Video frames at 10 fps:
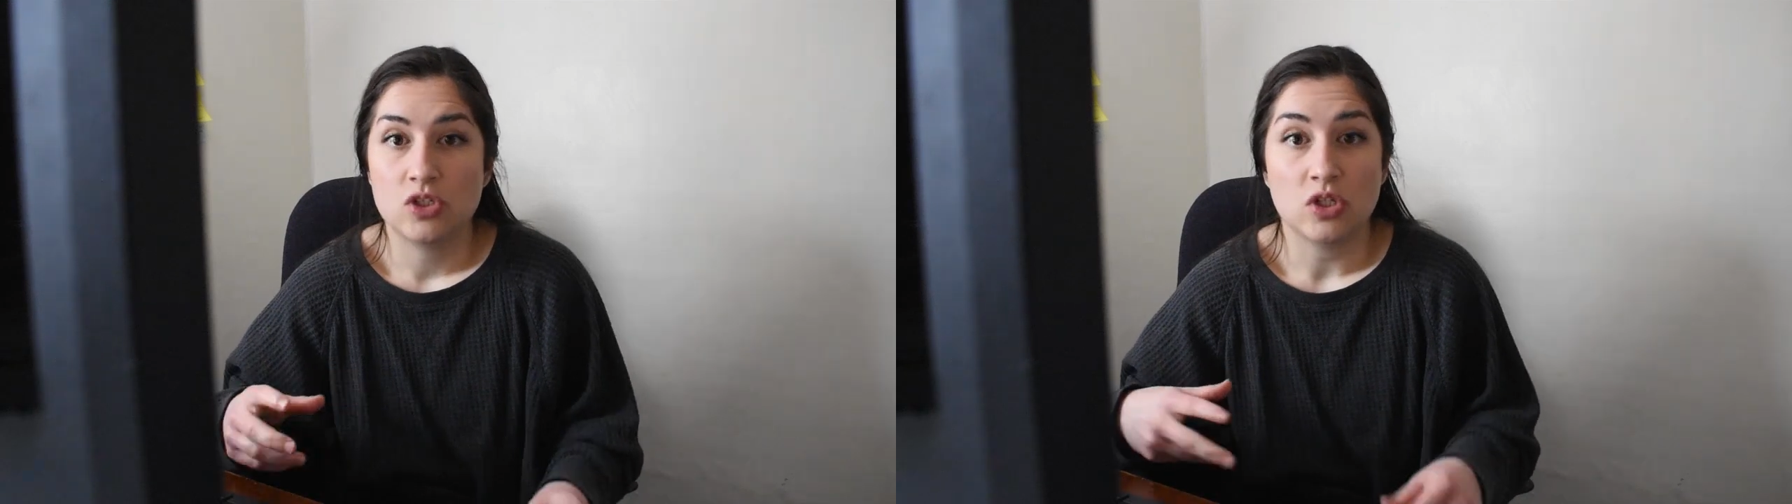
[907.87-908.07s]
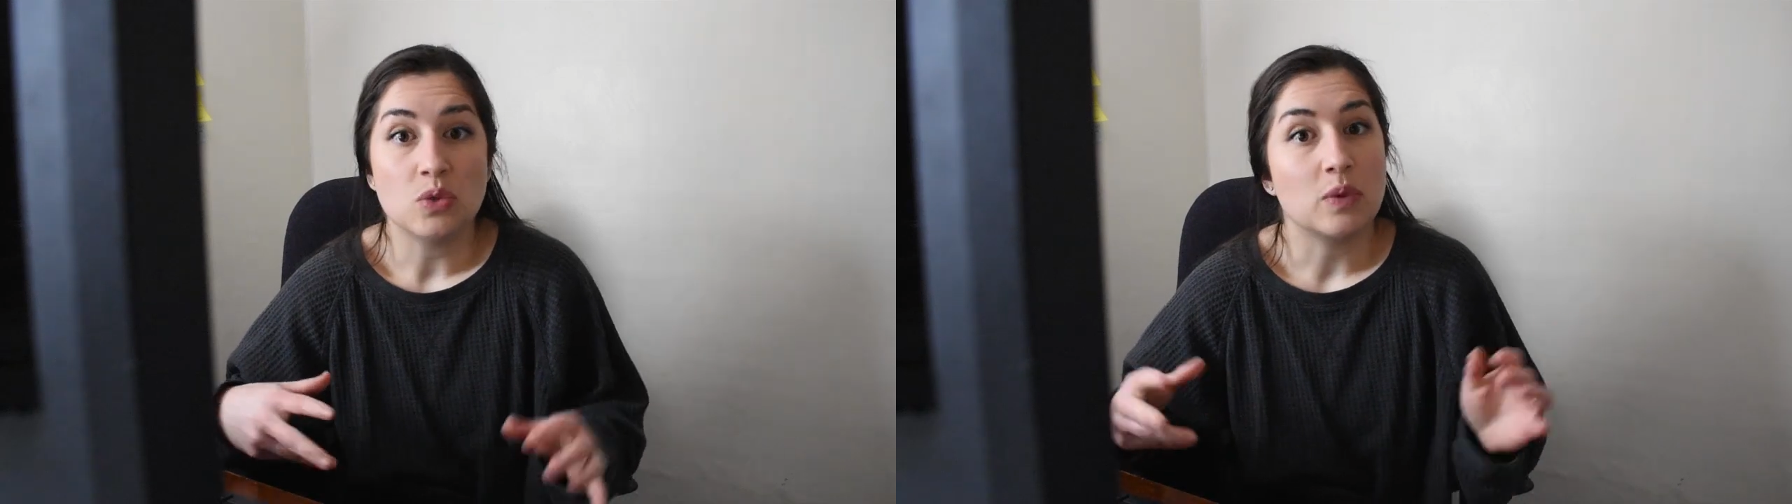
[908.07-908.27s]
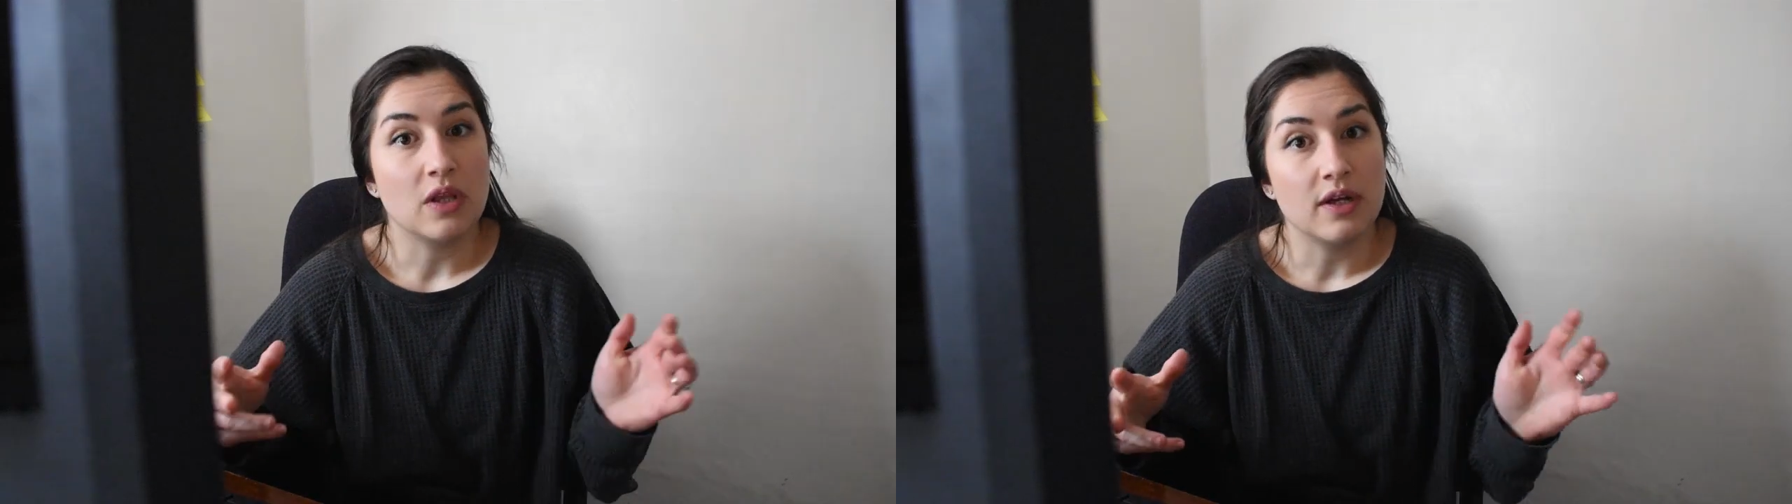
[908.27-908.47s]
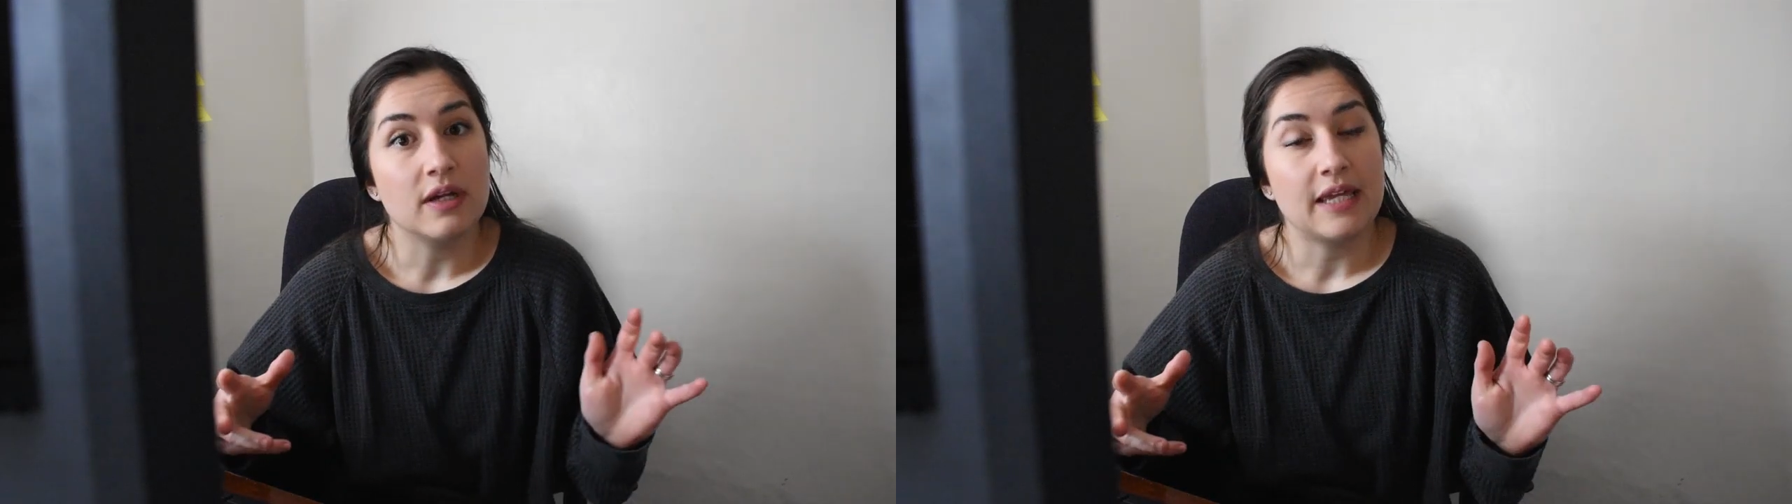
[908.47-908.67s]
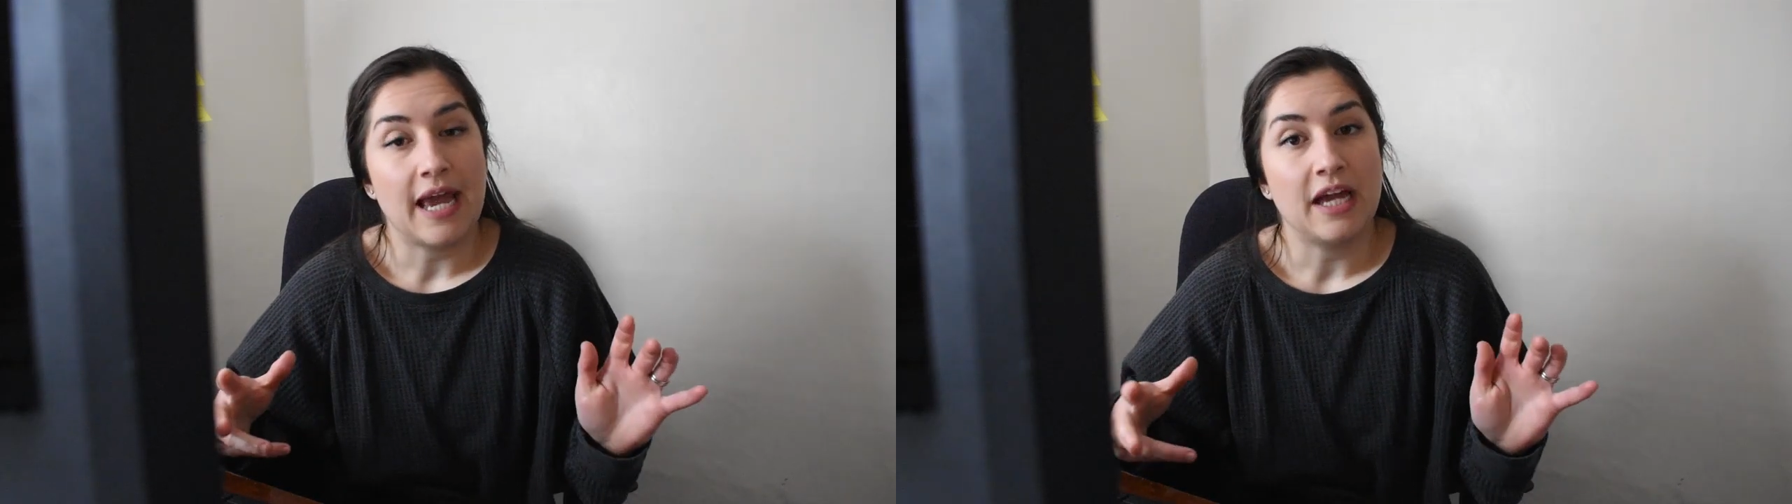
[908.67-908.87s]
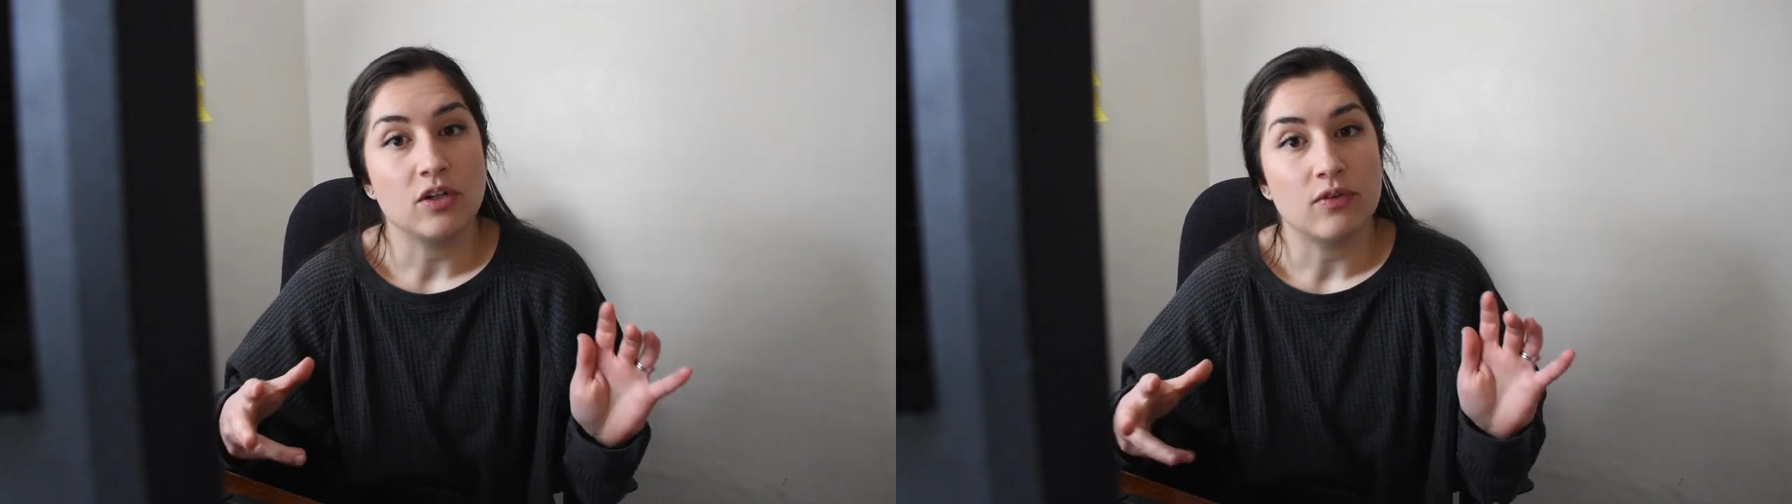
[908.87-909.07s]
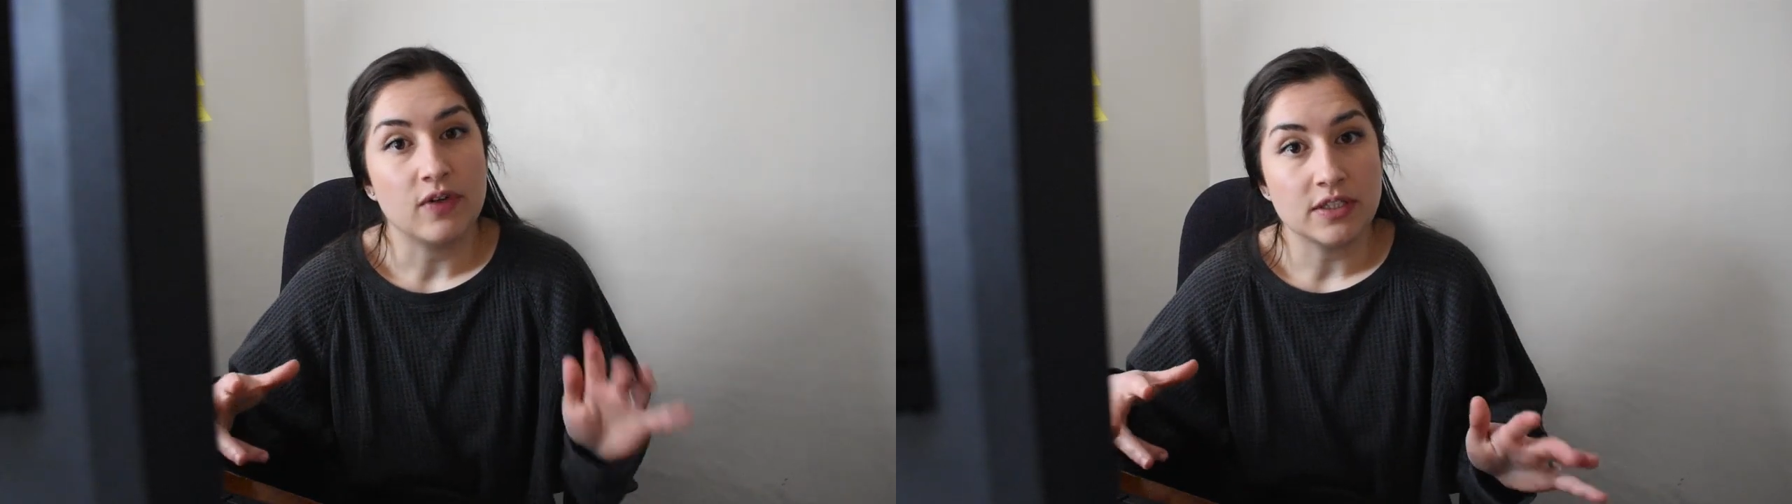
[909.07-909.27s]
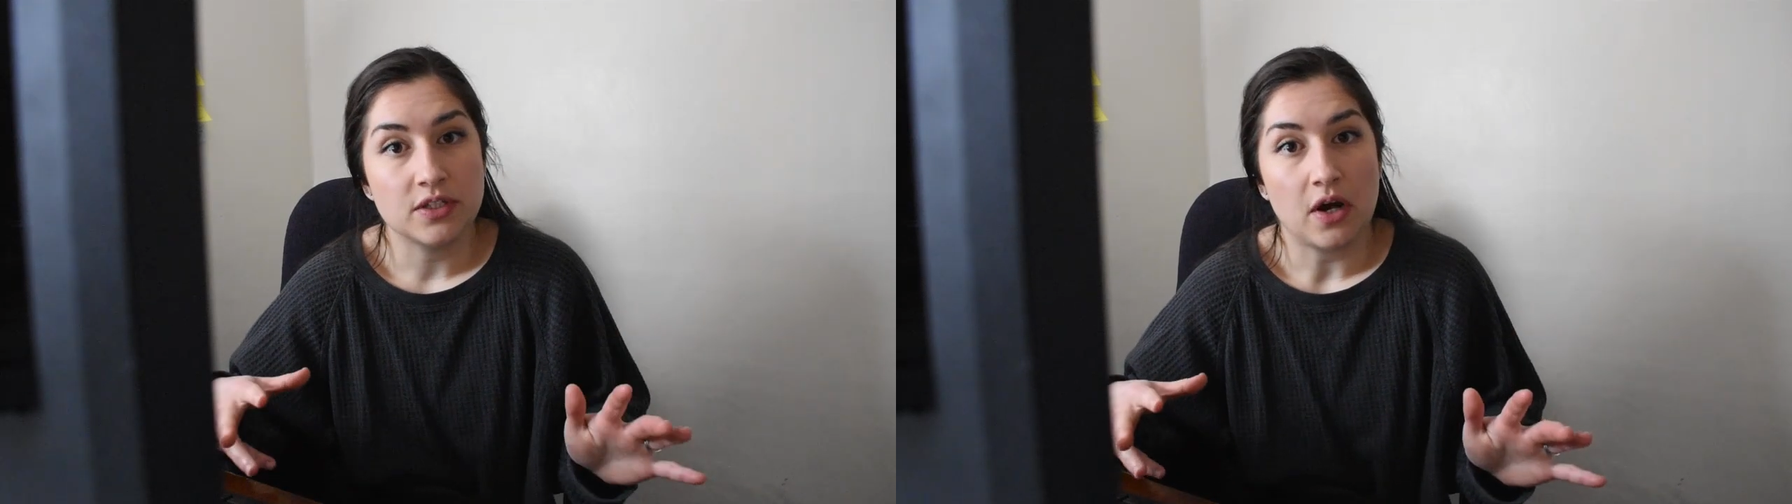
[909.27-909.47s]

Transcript: So you would look at your fixed